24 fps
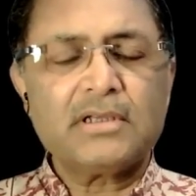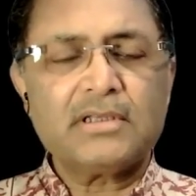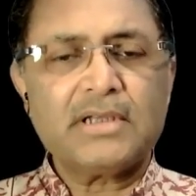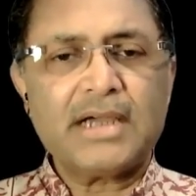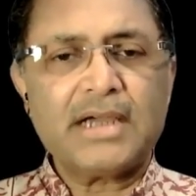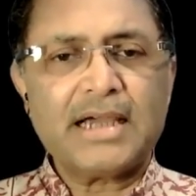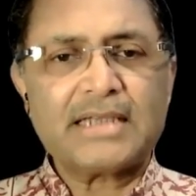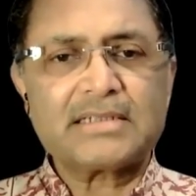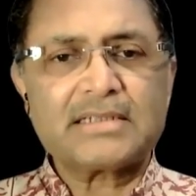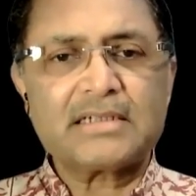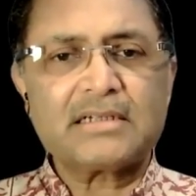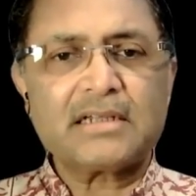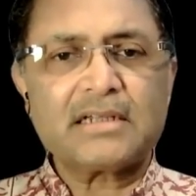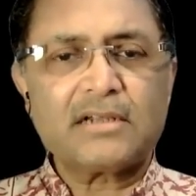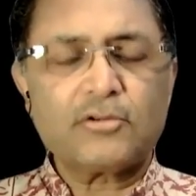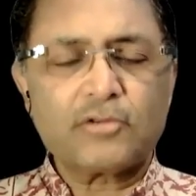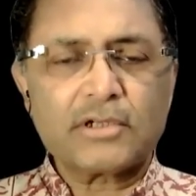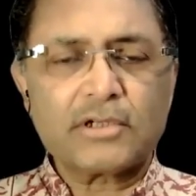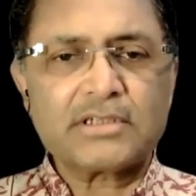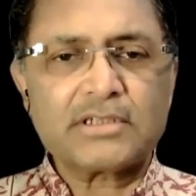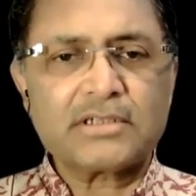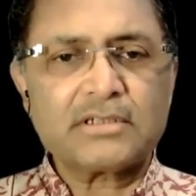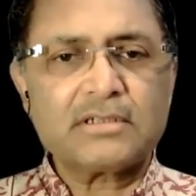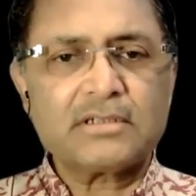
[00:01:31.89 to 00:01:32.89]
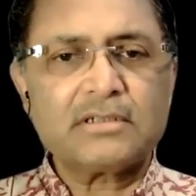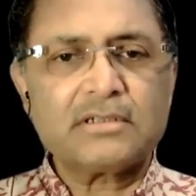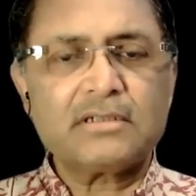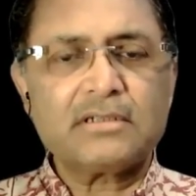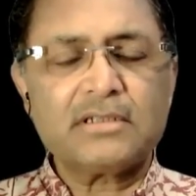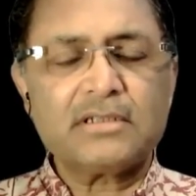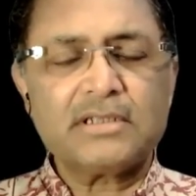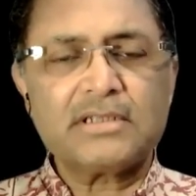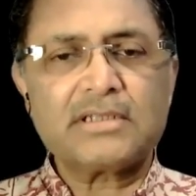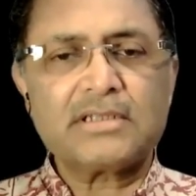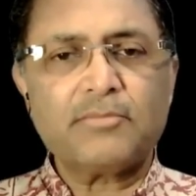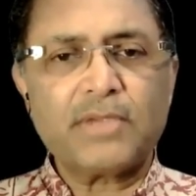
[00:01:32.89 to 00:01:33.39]
The asset
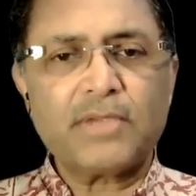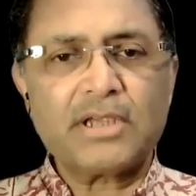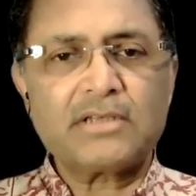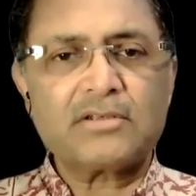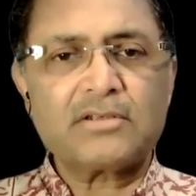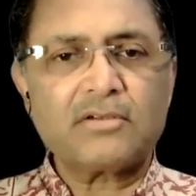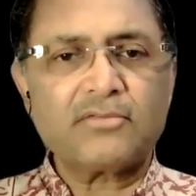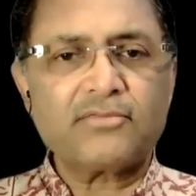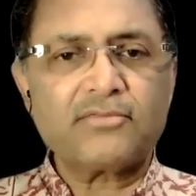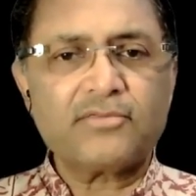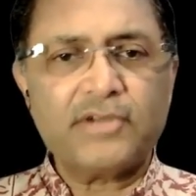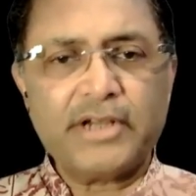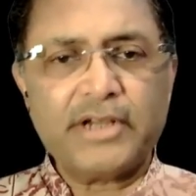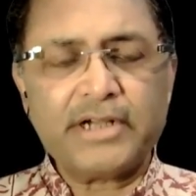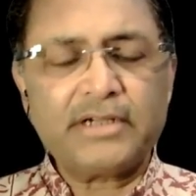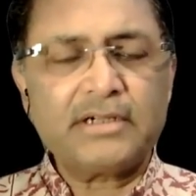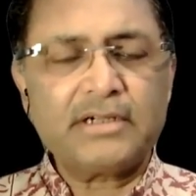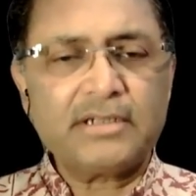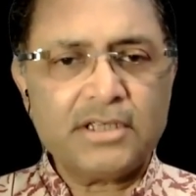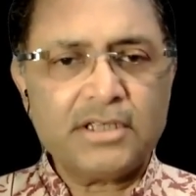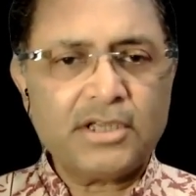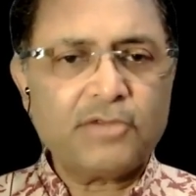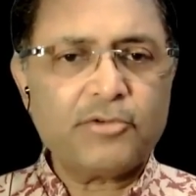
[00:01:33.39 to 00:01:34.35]
allocation is a mix of debt,